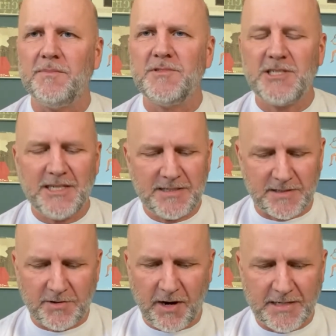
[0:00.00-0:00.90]
Jesus
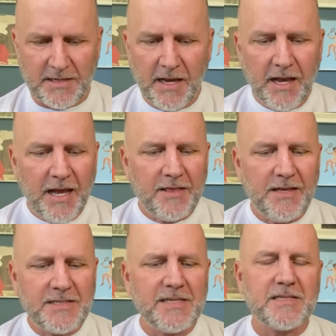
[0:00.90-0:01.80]
Christ,
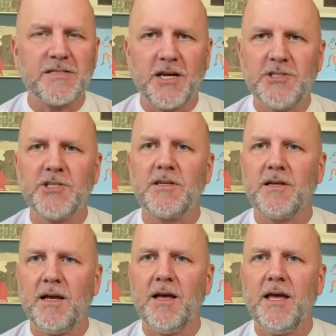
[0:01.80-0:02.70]
this is such
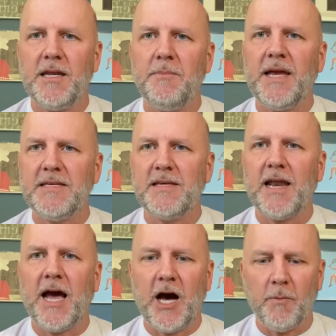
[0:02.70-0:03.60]
an amazing
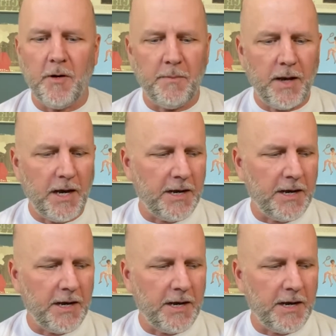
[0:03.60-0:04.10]
album.